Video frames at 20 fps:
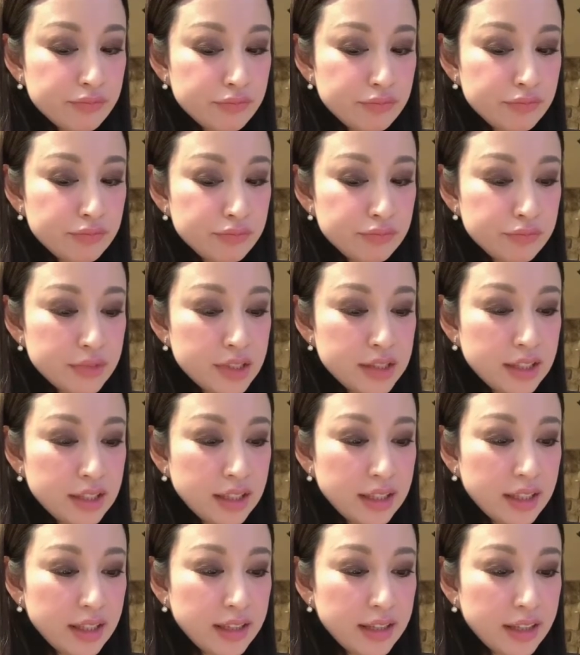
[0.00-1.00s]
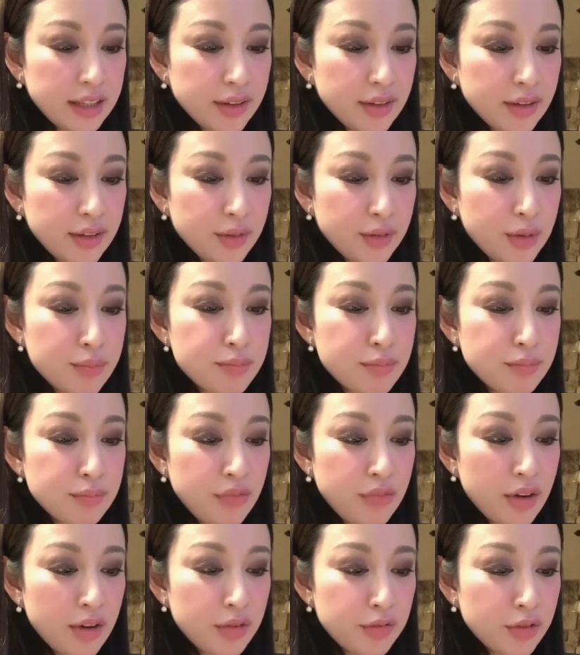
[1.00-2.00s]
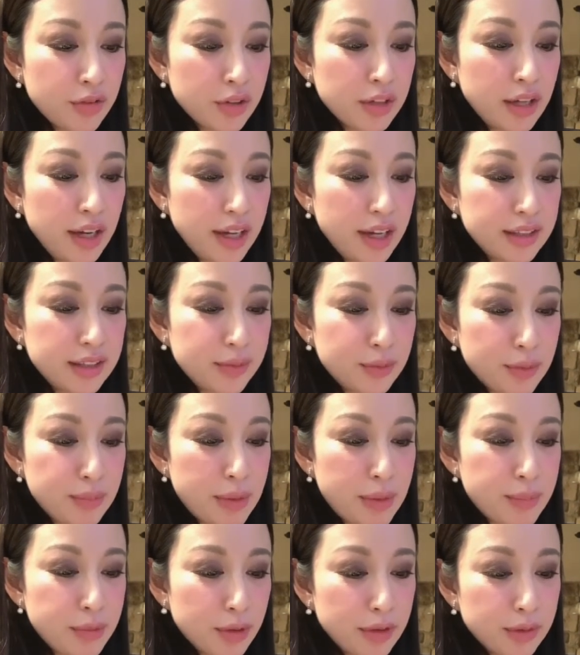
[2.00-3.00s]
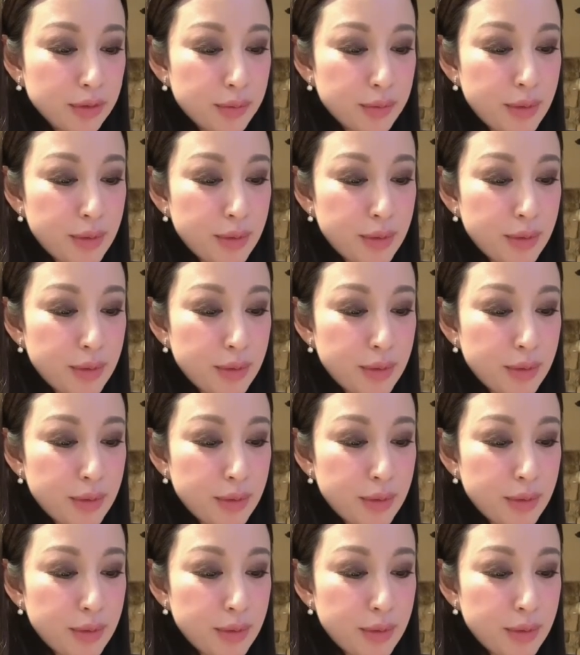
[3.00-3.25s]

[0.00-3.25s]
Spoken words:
Let's see, forgot and then remembered